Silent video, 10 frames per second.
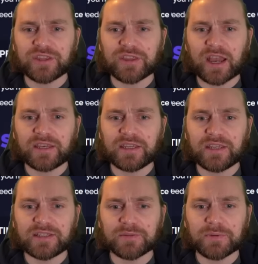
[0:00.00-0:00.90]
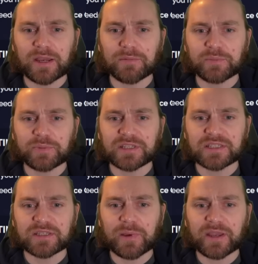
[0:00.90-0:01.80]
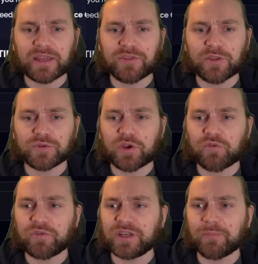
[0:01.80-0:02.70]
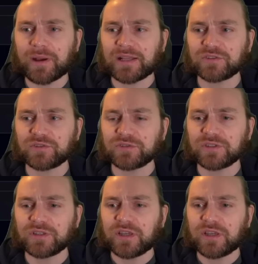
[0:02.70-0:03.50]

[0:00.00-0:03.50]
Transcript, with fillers: that I need to be able to participate in those arena battles.